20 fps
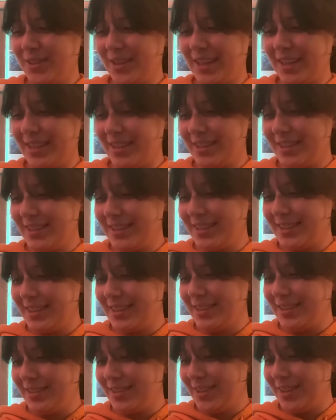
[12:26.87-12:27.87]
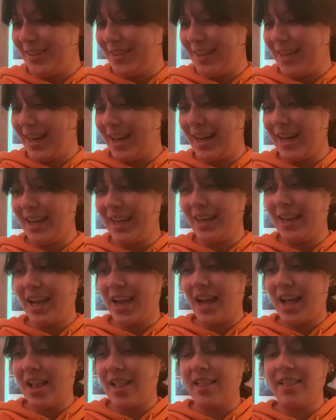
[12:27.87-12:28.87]
I honestly don't know, and I
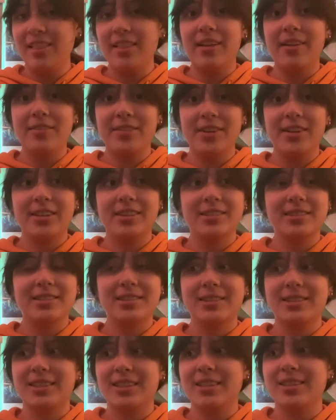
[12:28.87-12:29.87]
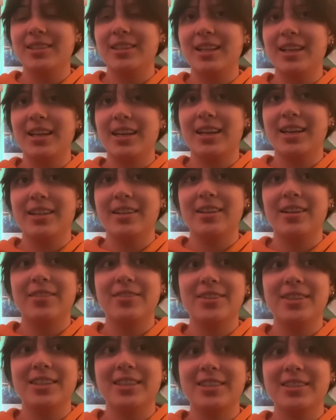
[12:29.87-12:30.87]
love it still. Like, I love
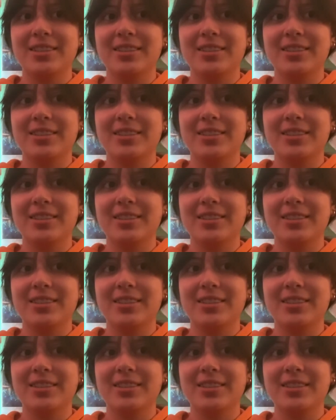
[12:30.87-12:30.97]
it.